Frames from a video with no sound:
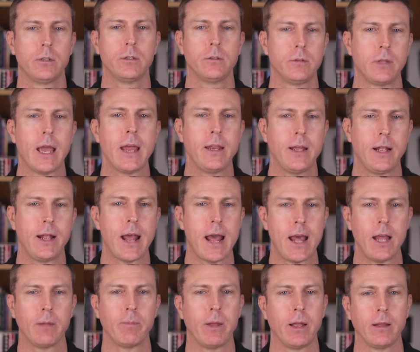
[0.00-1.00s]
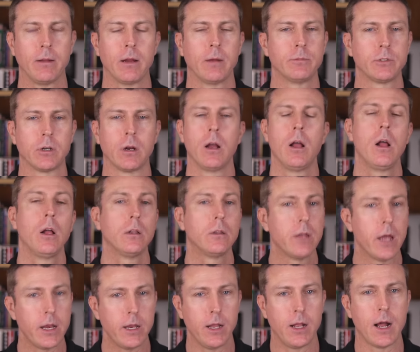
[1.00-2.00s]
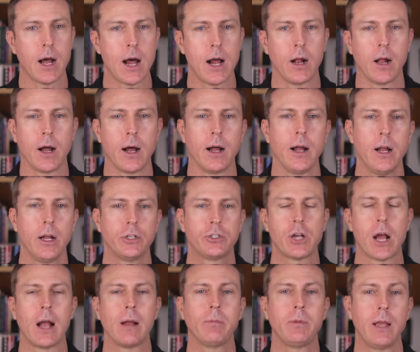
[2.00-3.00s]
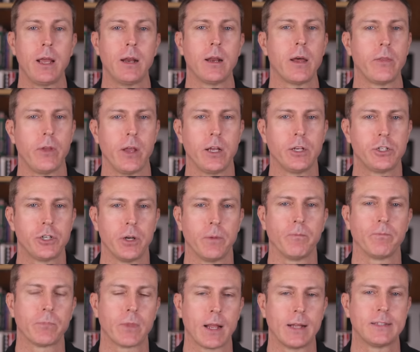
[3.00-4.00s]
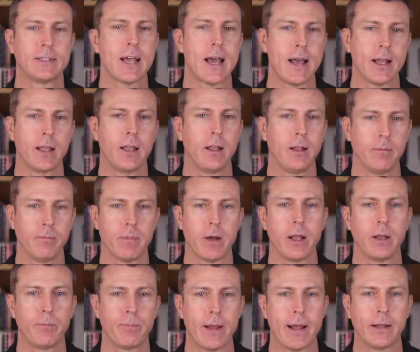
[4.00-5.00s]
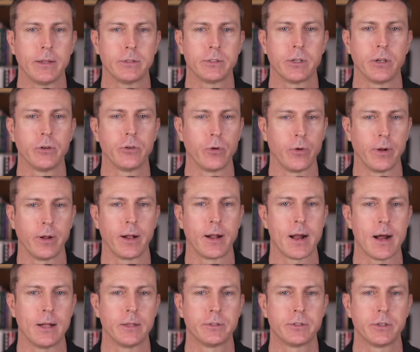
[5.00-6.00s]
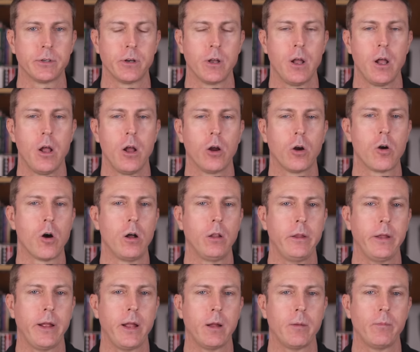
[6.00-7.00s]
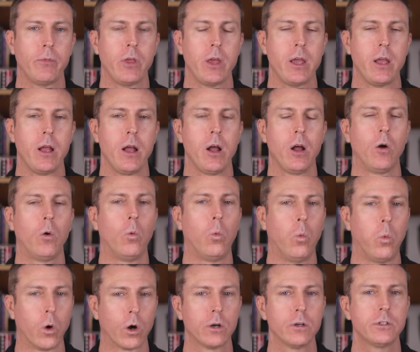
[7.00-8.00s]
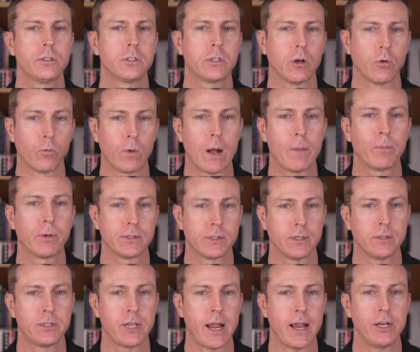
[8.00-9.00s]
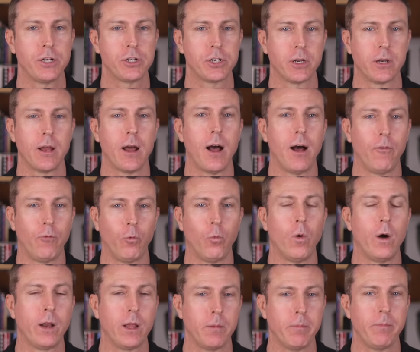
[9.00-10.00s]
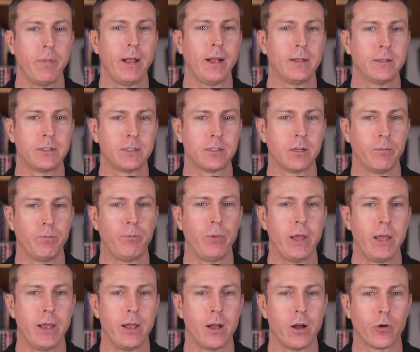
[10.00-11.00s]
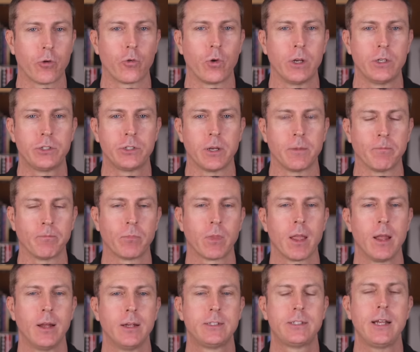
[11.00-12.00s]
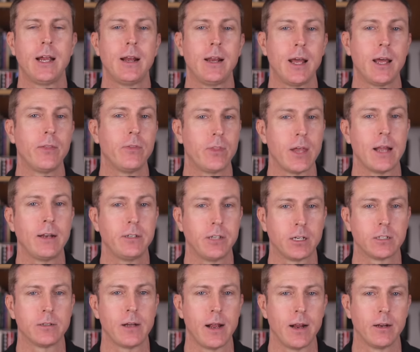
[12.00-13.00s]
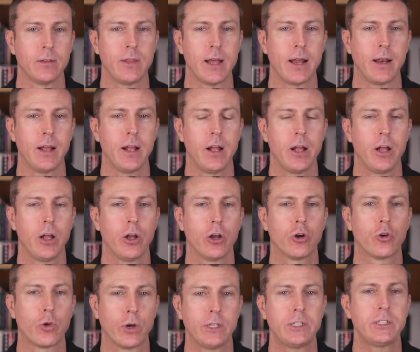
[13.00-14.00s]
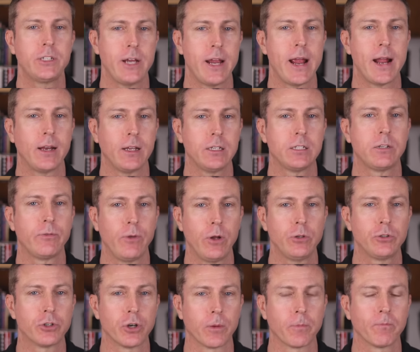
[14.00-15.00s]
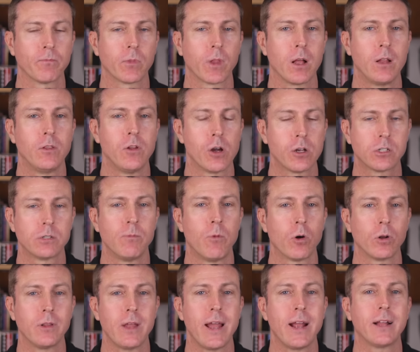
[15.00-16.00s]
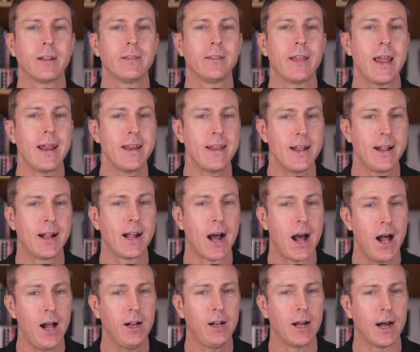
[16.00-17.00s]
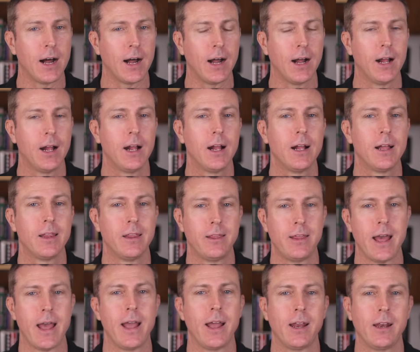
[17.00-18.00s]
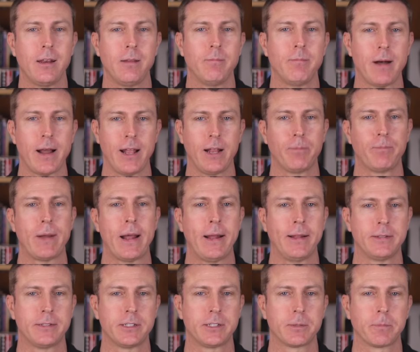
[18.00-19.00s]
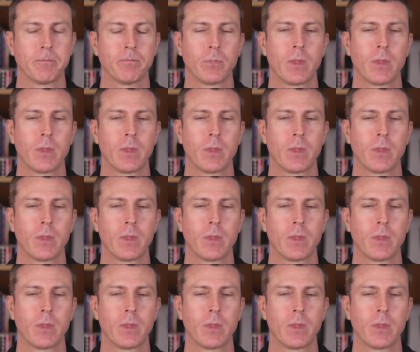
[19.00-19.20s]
Lady Gagme, I'm sorry, Lady Gaga chimed in on the issue, attacking Mike Pence during a concert, calling him the worst representation of what it means to be a Christian. C N N then declared that Christianity's future looks more like Lady Gaga than Mike Pence.